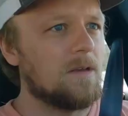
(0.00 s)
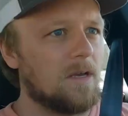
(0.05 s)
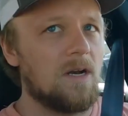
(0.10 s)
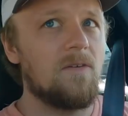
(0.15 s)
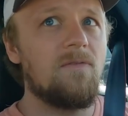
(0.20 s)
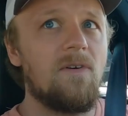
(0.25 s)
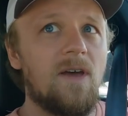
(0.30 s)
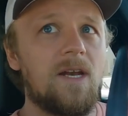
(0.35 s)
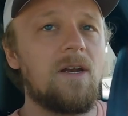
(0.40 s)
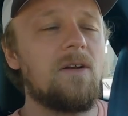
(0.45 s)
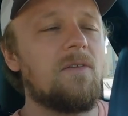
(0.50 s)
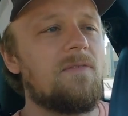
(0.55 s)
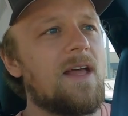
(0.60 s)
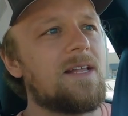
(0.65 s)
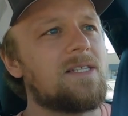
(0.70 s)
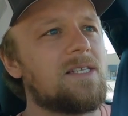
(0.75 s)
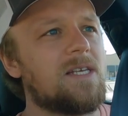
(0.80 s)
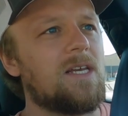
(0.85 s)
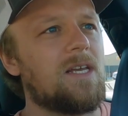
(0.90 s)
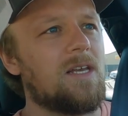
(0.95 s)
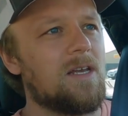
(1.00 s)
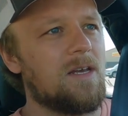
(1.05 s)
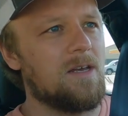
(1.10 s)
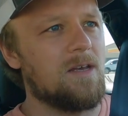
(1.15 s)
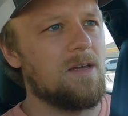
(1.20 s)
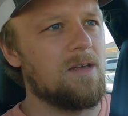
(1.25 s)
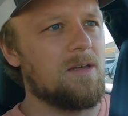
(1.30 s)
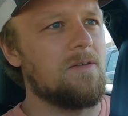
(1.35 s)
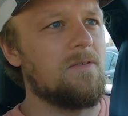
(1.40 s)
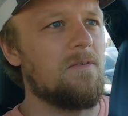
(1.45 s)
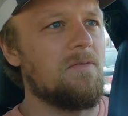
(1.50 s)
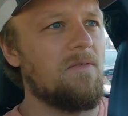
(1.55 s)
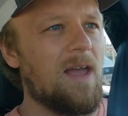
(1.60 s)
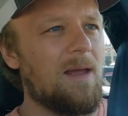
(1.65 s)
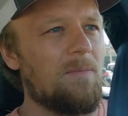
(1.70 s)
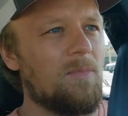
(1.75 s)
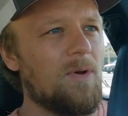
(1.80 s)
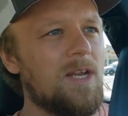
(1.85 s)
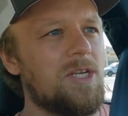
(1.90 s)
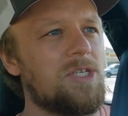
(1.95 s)
Gotta find out if that's like a
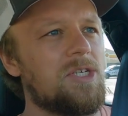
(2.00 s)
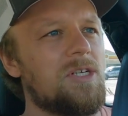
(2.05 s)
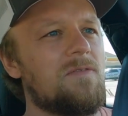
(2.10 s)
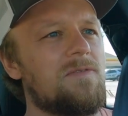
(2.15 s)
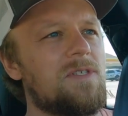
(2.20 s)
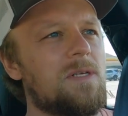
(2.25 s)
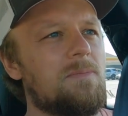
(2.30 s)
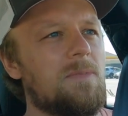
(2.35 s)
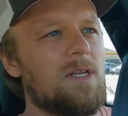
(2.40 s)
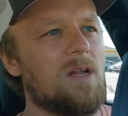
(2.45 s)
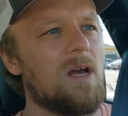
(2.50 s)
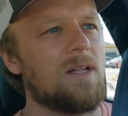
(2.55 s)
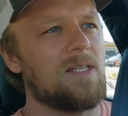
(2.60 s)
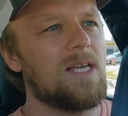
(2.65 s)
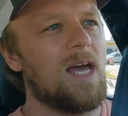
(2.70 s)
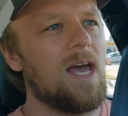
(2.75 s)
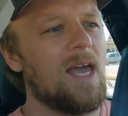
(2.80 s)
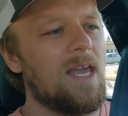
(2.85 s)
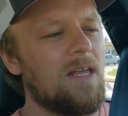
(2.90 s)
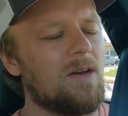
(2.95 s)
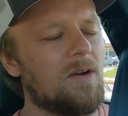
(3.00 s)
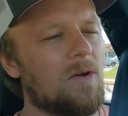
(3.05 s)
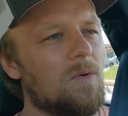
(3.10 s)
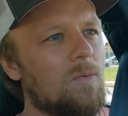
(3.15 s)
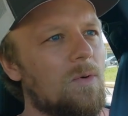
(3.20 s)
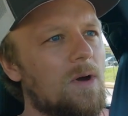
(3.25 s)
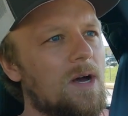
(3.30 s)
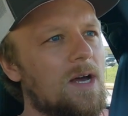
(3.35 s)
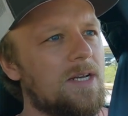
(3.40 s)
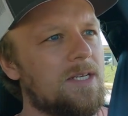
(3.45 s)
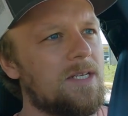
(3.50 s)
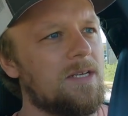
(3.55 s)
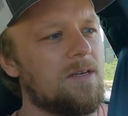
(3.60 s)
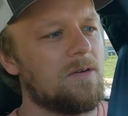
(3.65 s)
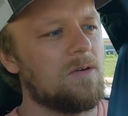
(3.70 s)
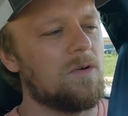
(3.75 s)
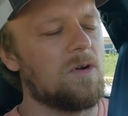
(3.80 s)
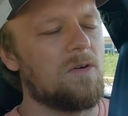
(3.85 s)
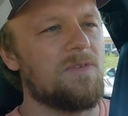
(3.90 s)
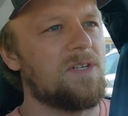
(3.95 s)
vibration of something not tight or what,
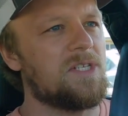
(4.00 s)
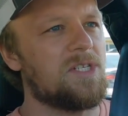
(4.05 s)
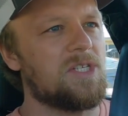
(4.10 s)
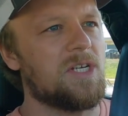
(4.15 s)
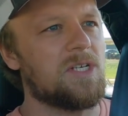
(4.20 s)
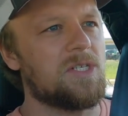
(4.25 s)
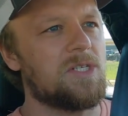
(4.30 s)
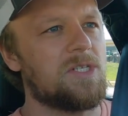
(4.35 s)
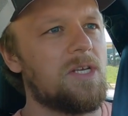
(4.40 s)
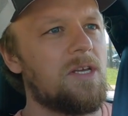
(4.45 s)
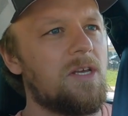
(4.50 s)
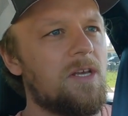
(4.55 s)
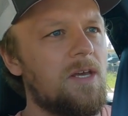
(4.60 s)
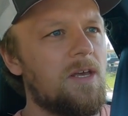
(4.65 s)
or if it's just